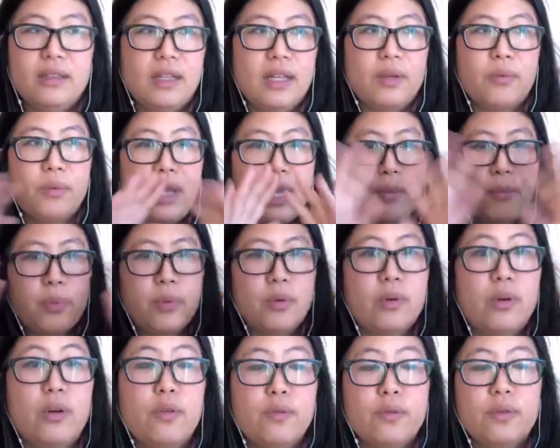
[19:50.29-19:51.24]
Like we have
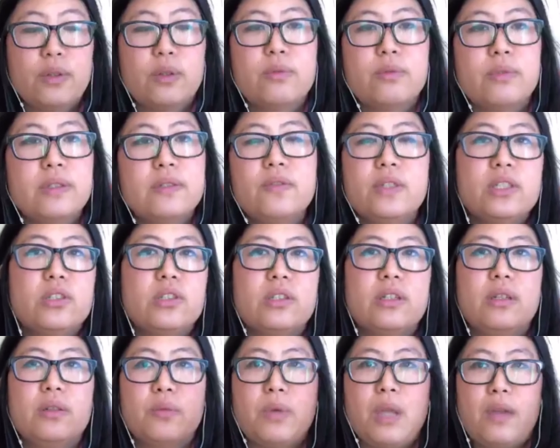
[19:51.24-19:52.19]
peripheral vision,